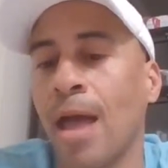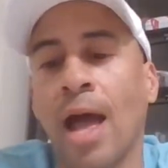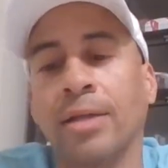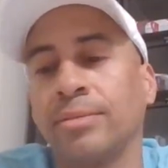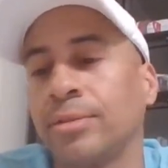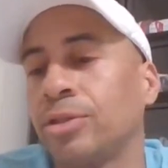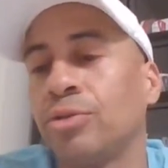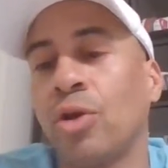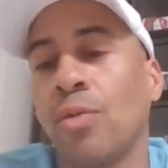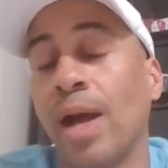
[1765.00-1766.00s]
I
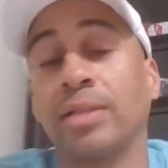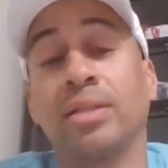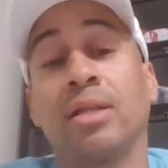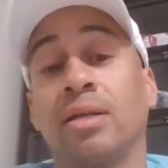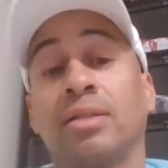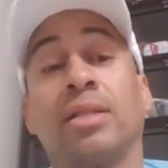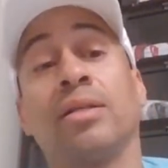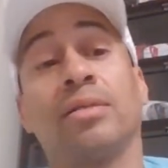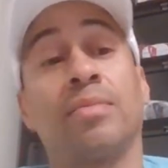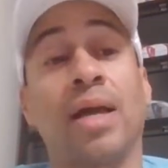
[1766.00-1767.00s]
just love
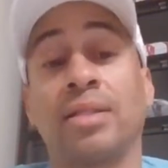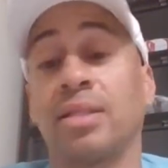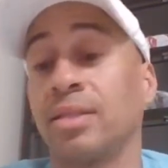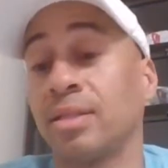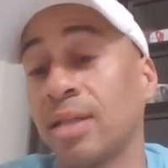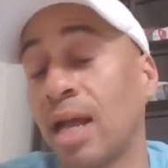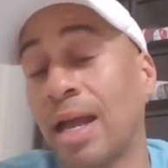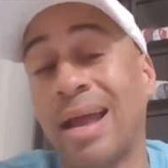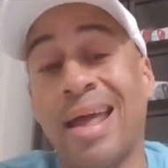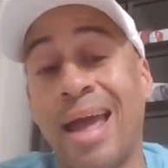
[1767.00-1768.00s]
sneakers, man. I
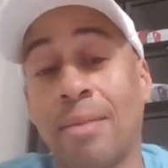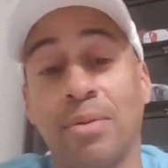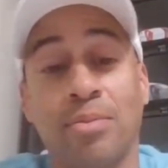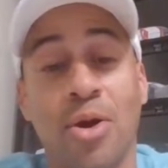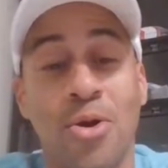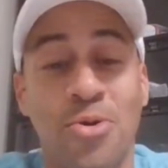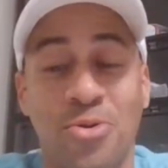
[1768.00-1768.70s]
got a habit, bro.